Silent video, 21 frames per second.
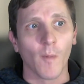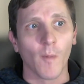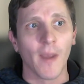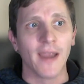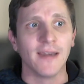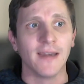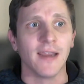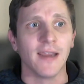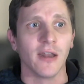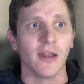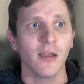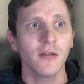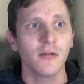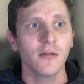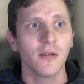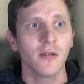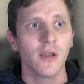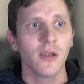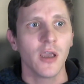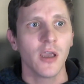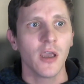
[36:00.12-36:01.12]
my data,
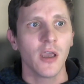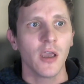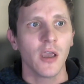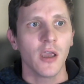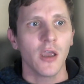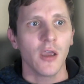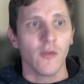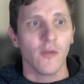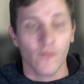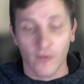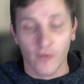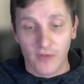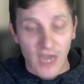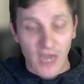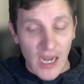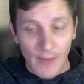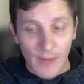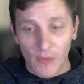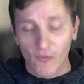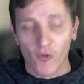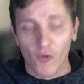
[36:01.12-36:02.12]
or
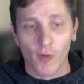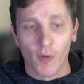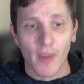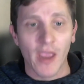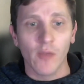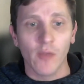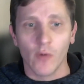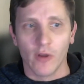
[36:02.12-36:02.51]
table format,